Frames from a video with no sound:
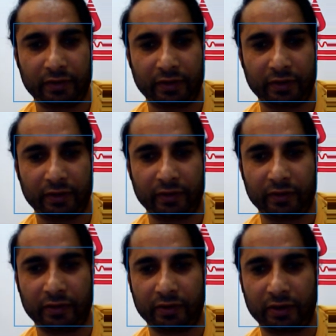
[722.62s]

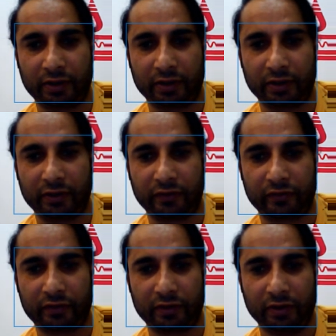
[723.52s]
and click on
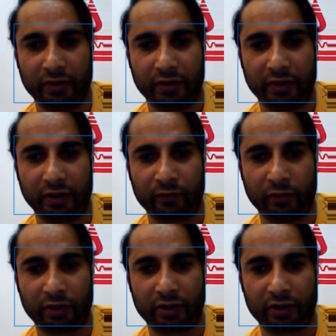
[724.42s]
disk
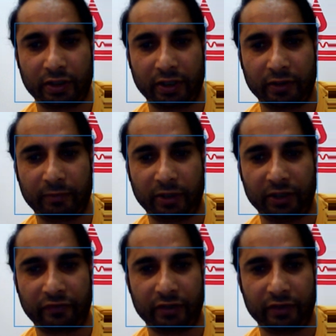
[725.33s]
network in
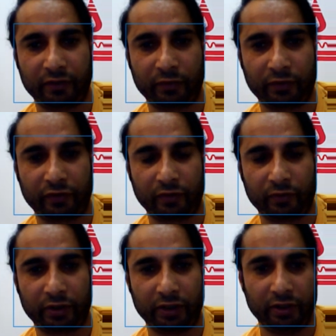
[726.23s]
bytes, network
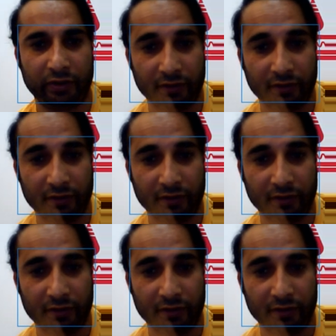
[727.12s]
security.